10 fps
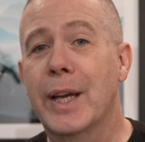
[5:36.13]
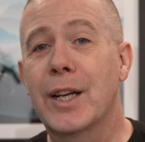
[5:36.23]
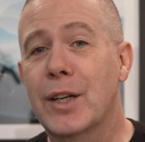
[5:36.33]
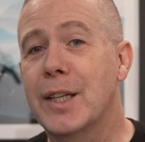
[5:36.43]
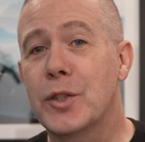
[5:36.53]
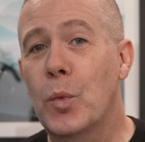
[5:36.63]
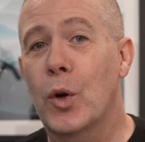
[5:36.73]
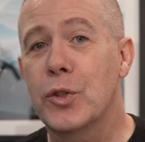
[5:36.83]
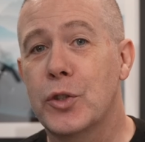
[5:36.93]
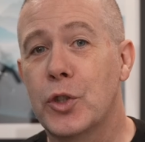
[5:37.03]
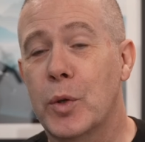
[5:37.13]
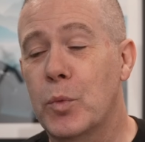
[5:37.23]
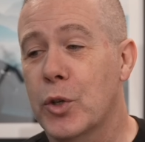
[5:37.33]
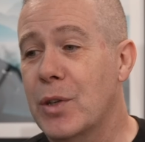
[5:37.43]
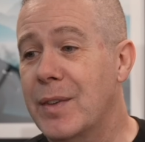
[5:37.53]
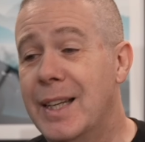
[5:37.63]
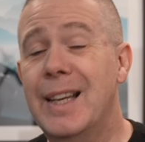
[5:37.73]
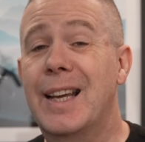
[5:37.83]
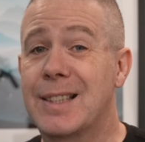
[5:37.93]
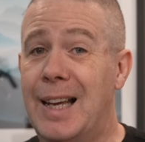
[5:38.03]
inkling to want to do it whatsoever,
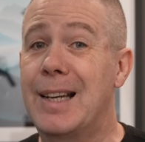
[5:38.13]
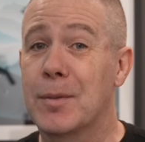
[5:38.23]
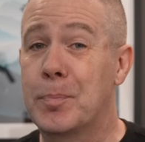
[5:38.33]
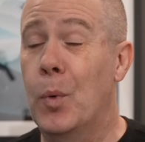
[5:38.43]
it's kind of